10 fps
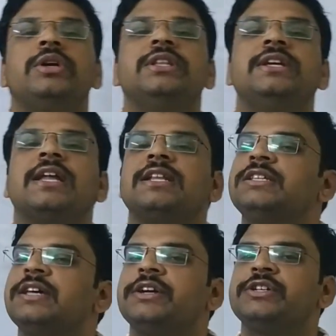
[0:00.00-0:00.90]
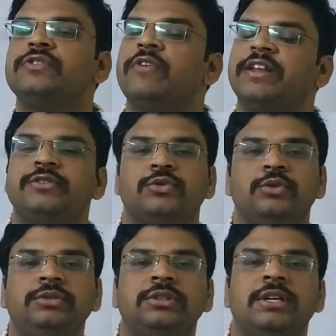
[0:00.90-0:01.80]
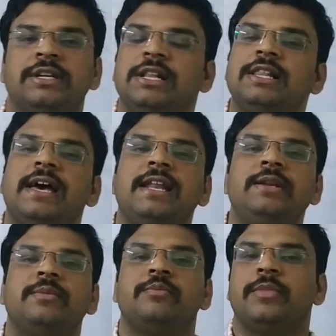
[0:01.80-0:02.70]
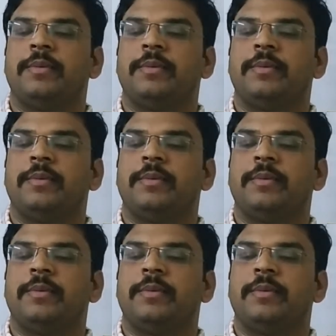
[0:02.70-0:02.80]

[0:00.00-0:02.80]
in the another session very soon. Till then, bye